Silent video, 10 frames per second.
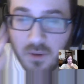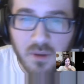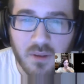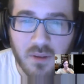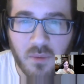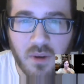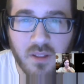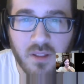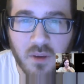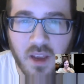So
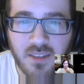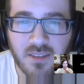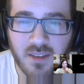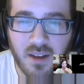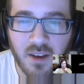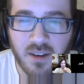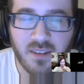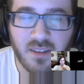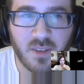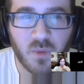one of the locations on
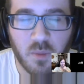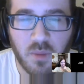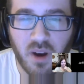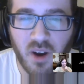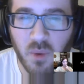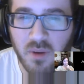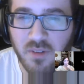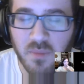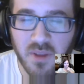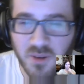here, since we're
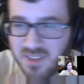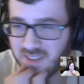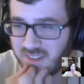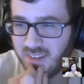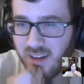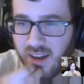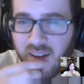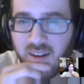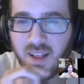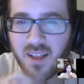borrowing from those,
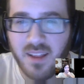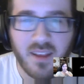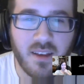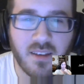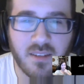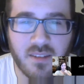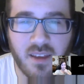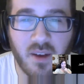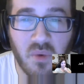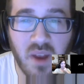is
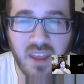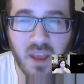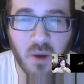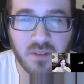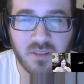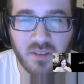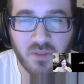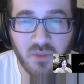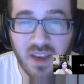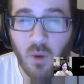the
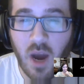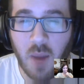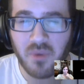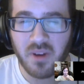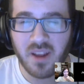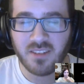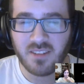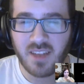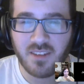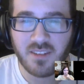radio
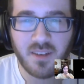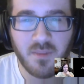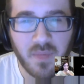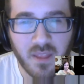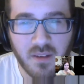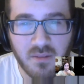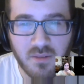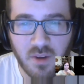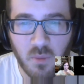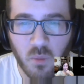operator station
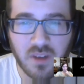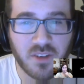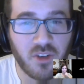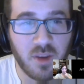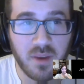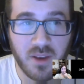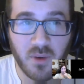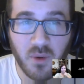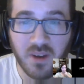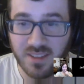from which
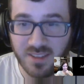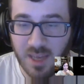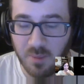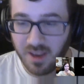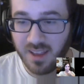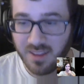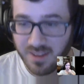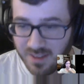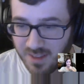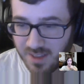creepy noises
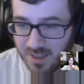emanate.